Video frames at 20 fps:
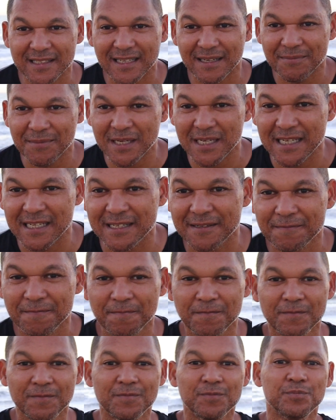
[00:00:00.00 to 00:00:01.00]
I'm going to
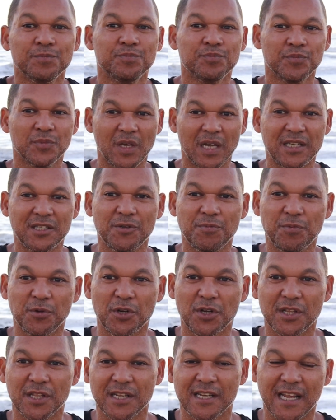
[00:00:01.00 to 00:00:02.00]
actually put
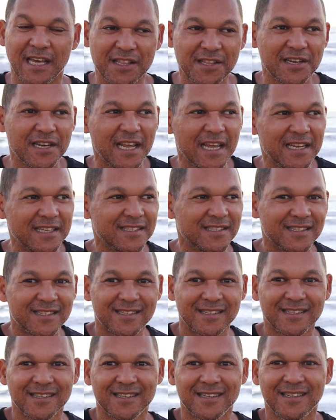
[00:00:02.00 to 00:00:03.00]
on another lens.
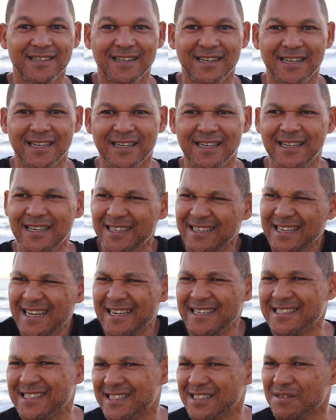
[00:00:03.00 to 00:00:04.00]
Yeah,
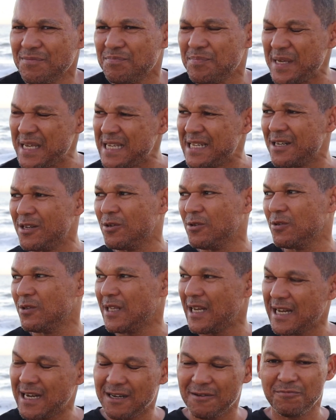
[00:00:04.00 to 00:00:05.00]
let's get some B-roll.
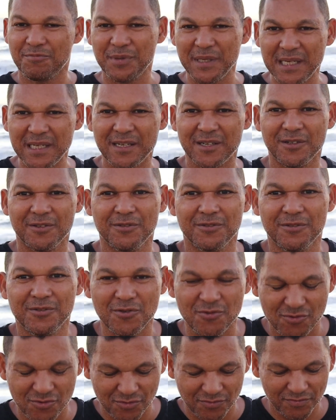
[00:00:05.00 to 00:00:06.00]
Yeah, B-roll. Cool.